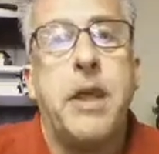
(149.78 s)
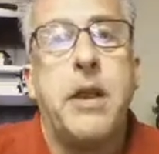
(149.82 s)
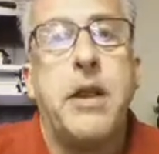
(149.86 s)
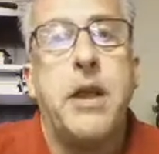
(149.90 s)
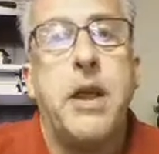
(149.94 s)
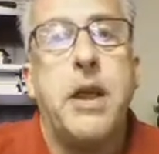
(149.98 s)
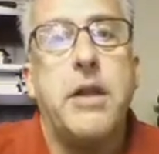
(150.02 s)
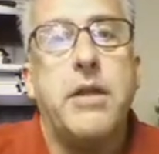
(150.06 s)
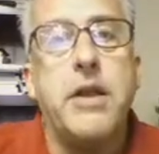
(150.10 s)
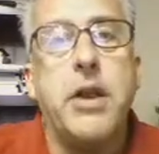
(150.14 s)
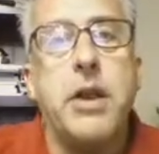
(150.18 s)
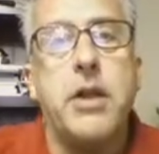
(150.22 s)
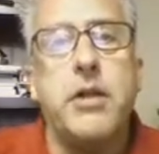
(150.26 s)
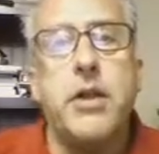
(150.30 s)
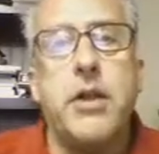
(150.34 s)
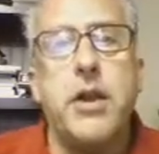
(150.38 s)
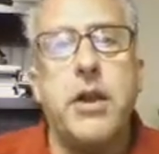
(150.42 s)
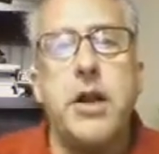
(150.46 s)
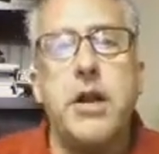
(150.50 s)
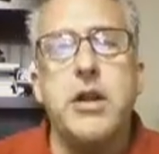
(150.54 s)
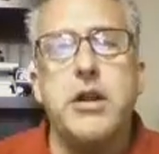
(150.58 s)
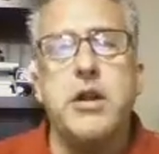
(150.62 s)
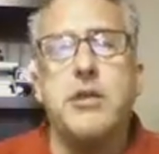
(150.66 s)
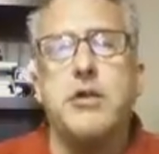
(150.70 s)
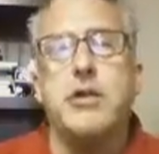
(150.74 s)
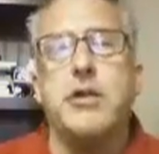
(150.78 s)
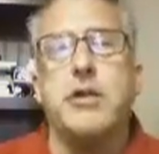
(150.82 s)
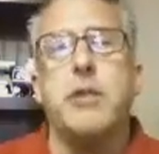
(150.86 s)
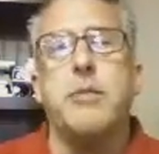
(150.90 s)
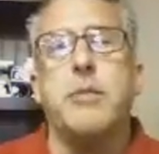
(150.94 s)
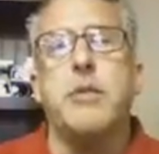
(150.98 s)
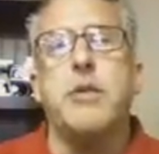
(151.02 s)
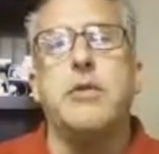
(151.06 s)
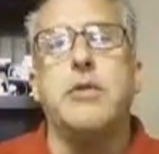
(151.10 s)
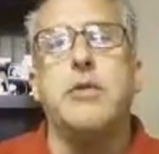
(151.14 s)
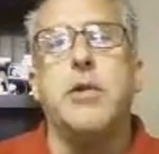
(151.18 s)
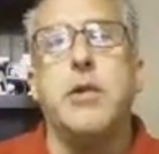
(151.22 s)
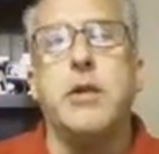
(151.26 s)
Now, the other day you saw
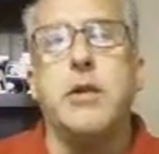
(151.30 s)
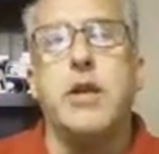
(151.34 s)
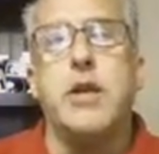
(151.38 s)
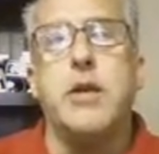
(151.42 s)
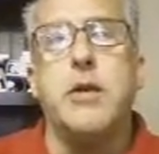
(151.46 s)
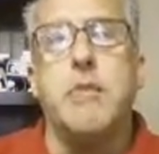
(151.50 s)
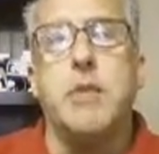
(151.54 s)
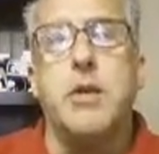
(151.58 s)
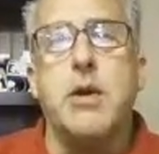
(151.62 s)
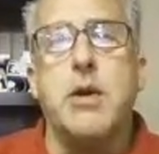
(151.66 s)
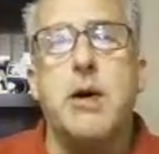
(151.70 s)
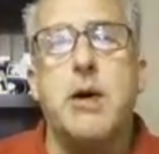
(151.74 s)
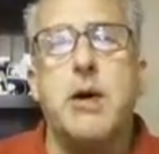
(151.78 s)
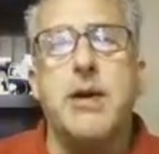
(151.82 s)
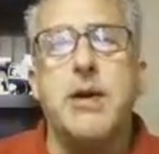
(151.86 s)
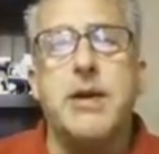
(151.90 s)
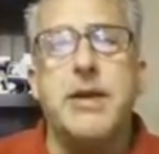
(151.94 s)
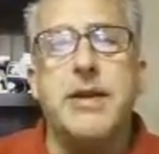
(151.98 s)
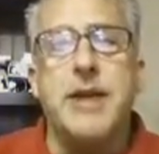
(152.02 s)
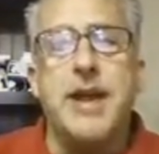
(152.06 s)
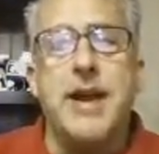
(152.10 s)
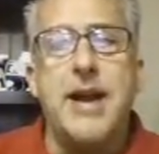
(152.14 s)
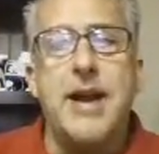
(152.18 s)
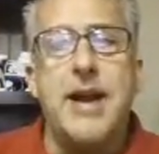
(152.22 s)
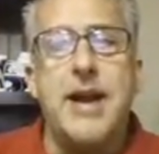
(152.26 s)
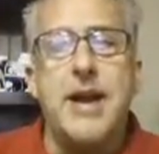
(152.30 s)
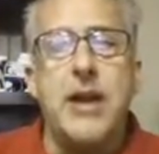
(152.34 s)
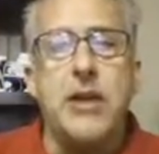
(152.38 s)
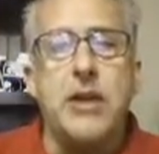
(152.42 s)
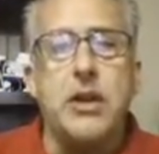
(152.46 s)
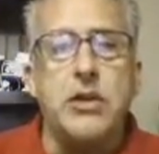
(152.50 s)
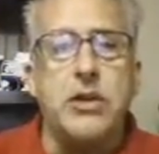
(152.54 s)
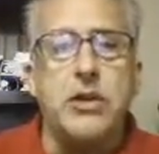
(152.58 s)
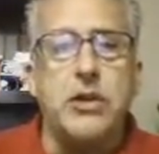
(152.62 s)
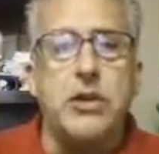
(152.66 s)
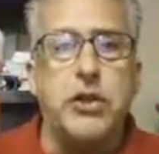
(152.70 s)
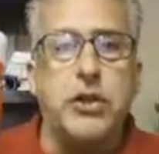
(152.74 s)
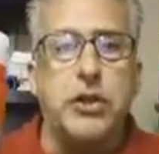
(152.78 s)
me drinking my
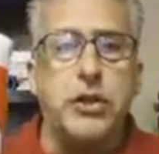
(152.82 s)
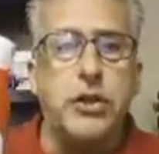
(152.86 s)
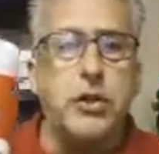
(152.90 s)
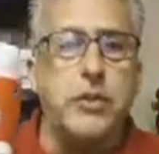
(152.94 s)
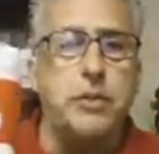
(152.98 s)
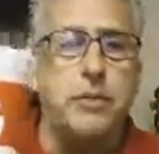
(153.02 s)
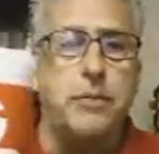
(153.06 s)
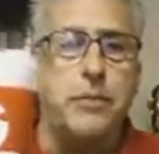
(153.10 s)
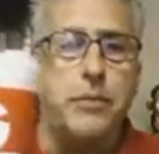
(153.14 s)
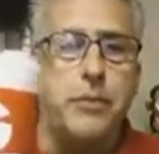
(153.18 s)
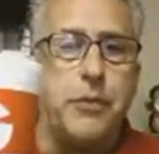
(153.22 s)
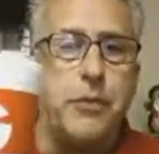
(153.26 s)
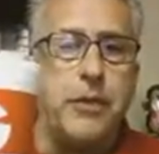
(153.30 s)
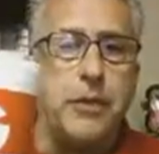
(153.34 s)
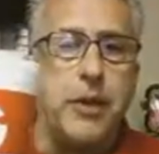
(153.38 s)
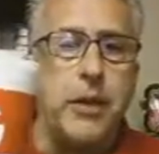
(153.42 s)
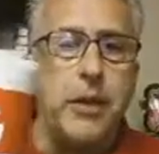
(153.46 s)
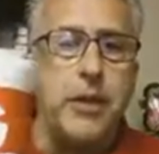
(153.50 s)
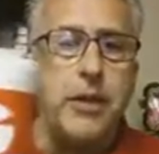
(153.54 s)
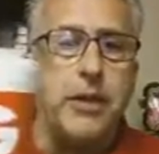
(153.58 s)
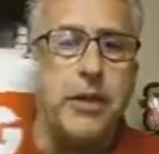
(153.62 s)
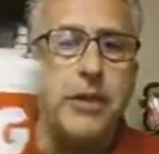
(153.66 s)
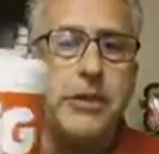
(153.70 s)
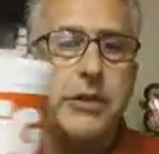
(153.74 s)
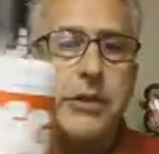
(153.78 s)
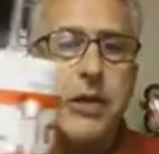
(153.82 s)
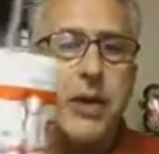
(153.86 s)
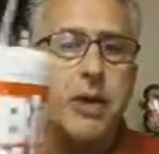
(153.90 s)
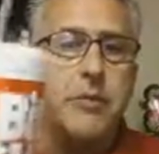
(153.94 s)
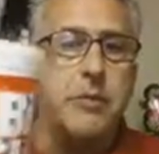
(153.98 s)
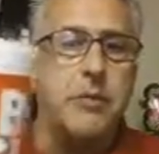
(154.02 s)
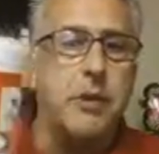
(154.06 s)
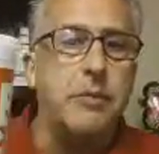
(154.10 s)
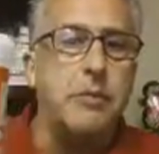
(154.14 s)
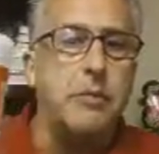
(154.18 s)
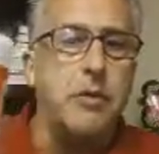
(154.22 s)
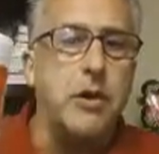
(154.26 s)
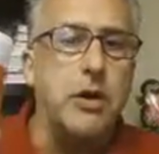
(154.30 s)
Diet Dew. Well, this
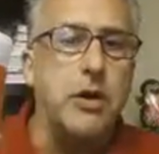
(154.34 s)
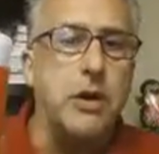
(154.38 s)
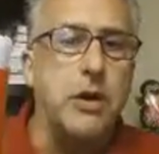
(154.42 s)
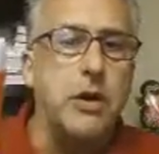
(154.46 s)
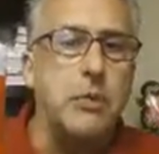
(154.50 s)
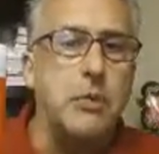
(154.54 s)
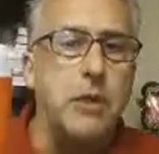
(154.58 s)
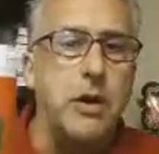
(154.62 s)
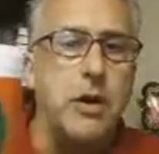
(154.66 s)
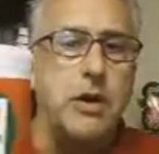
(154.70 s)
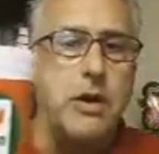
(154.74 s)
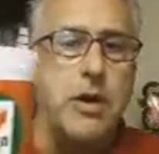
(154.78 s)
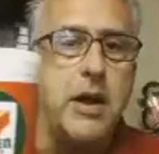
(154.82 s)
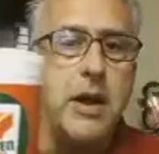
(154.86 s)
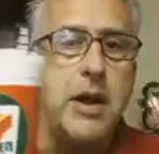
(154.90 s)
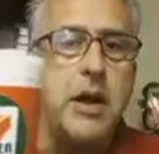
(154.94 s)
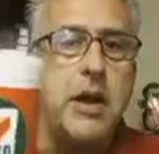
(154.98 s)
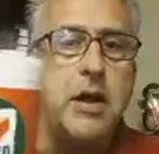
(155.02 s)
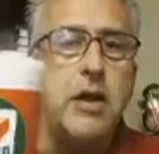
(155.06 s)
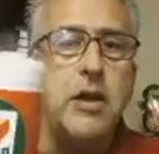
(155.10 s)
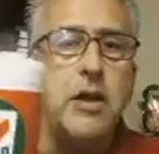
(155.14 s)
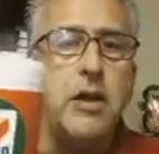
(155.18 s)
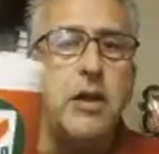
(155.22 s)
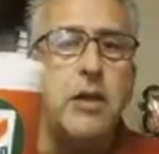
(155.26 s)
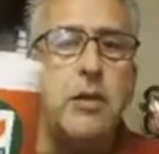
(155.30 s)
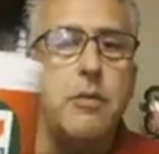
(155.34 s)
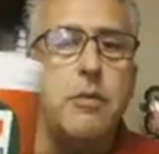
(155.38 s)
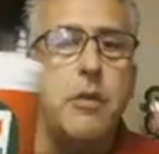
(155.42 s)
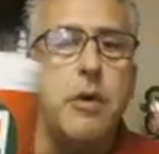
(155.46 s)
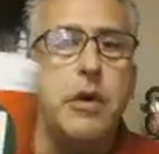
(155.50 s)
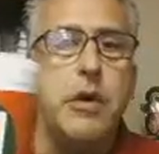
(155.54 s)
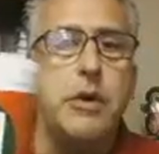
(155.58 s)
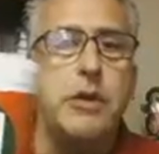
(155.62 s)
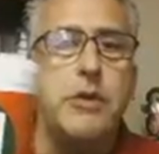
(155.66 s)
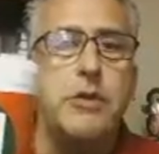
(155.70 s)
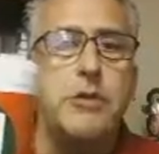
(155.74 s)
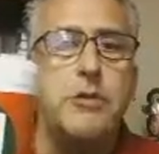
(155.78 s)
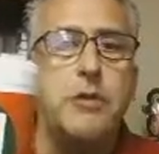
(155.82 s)
time I'm drinking my Diet Dew,
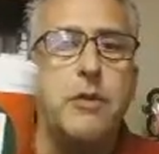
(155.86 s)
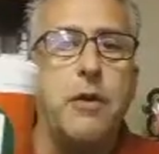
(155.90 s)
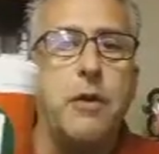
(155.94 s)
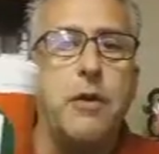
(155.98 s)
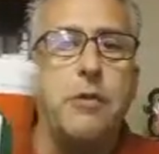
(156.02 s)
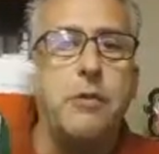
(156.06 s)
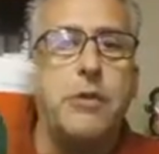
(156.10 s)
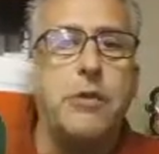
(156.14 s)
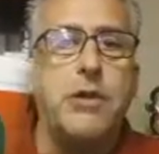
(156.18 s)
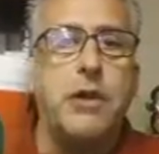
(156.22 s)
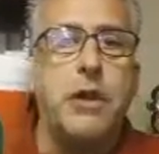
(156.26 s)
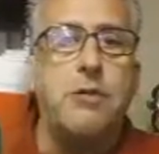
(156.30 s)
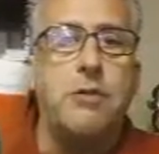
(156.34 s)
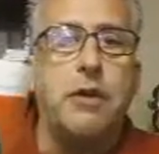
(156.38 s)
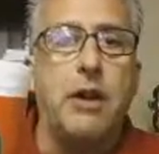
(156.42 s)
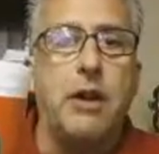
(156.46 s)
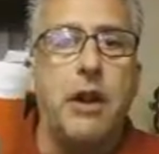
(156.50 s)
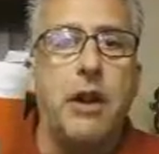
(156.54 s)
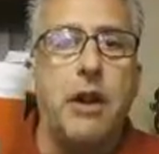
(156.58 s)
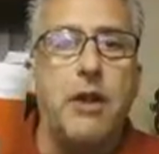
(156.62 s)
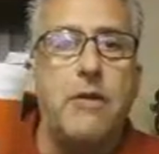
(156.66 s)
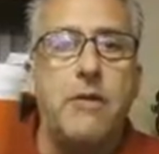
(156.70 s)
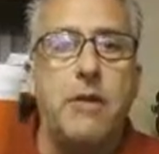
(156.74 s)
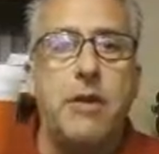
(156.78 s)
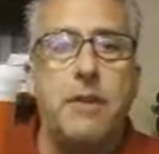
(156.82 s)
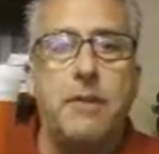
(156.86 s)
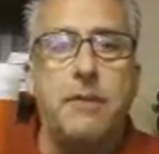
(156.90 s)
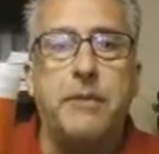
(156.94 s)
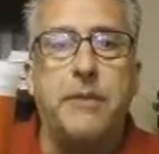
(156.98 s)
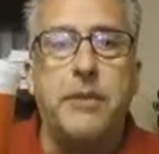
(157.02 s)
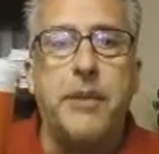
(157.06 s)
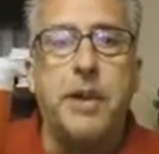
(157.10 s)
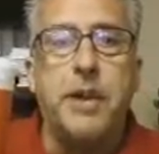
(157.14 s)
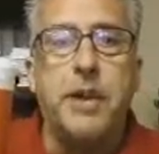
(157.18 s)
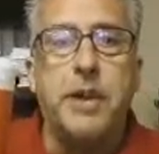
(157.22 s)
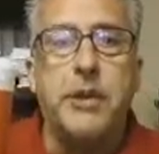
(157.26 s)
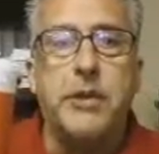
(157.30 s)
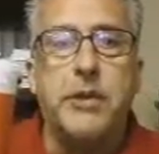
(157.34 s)
but it's from 7-Eleven.
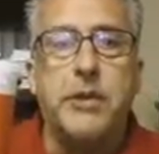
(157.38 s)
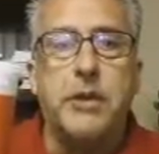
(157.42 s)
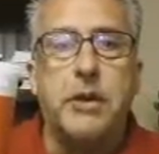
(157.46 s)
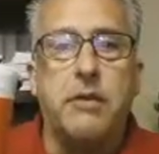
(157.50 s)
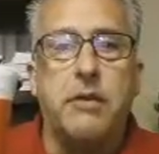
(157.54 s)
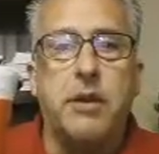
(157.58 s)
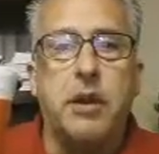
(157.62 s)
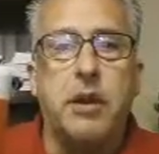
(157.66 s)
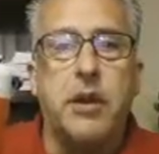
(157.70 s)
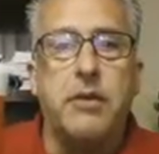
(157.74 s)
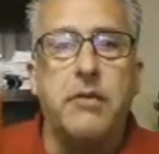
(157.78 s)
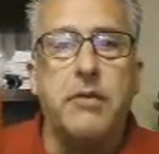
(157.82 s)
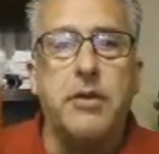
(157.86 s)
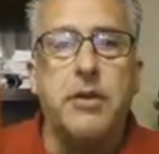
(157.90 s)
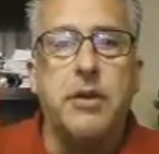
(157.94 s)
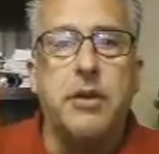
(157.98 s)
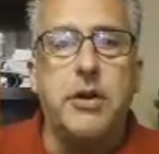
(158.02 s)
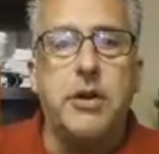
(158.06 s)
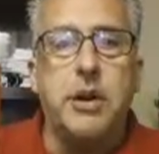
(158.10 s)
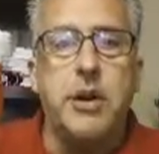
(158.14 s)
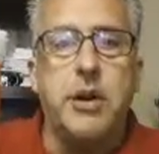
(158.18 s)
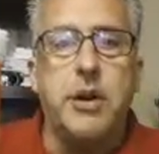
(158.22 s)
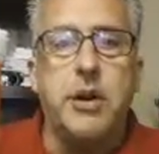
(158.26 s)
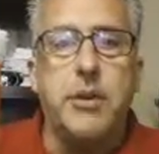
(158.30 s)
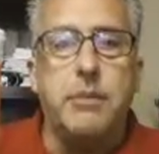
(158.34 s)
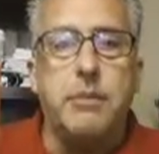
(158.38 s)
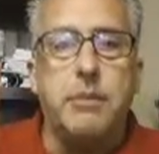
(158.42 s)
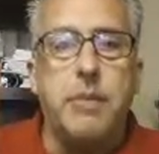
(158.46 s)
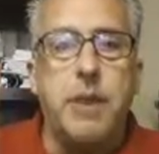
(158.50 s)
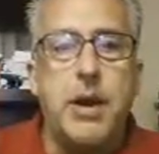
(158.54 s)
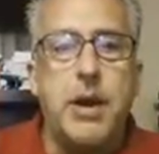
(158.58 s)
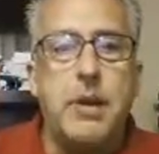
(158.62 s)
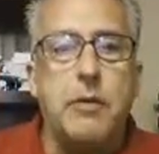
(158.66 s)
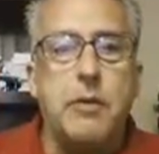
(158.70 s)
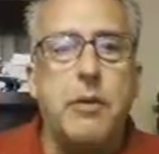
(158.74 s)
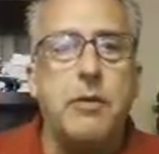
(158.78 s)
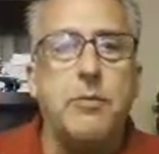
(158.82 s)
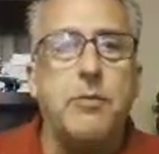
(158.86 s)
7-Eleven, you need to
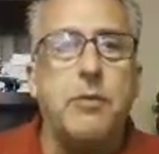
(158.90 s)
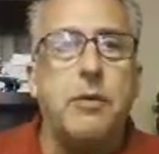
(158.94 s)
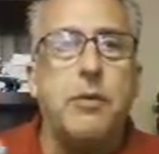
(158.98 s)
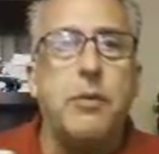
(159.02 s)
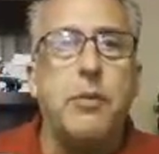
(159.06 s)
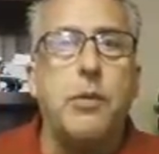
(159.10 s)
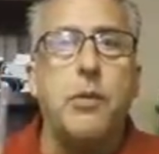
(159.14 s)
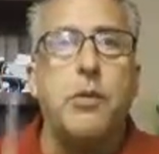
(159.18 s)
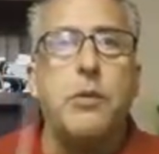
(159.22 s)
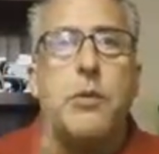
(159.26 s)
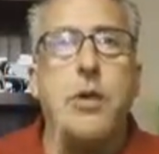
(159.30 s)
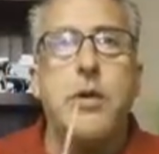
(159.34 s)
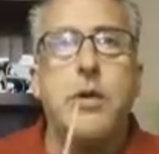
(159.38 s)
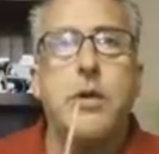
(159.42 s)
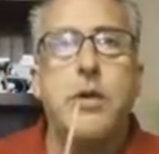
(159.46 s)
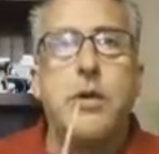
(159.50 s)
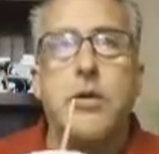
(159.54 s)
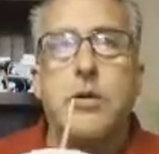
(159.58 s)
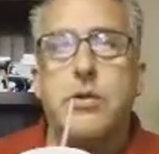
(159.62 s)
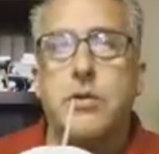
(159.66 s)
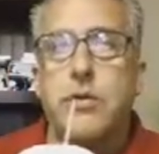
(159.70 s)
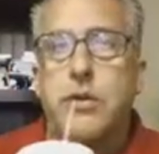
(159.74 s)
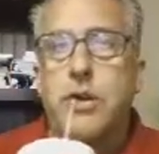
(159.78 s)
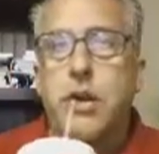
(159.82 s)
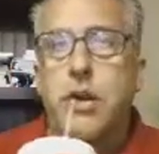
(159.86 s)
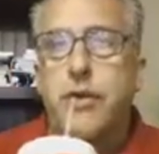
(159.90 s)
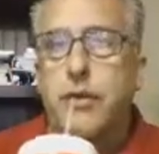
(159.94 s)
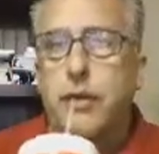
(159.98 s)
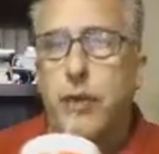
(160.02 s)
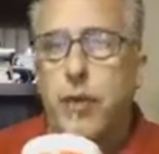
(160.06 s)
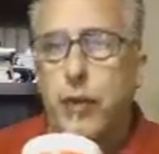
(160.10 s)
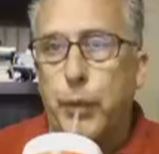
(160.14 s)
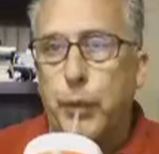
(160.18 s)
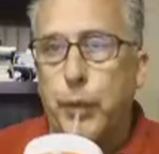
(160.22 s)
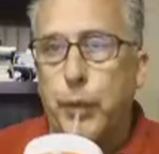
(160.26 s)
pay me for promoting your stuff.